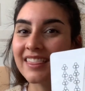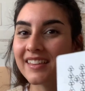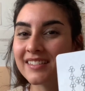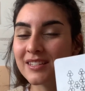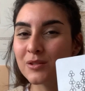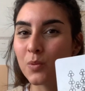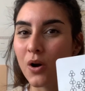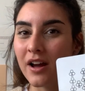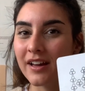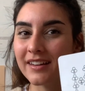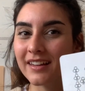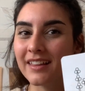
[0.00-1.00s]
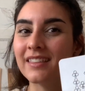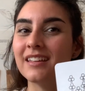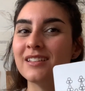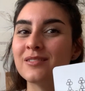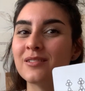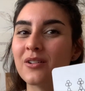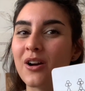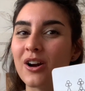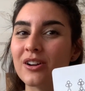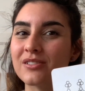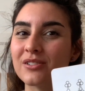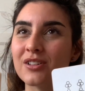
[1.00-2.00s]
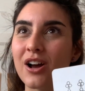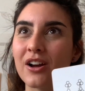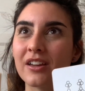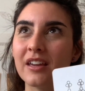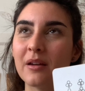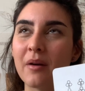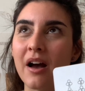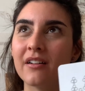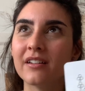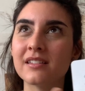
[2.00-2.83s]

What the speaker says: This is what these two cards are talking about.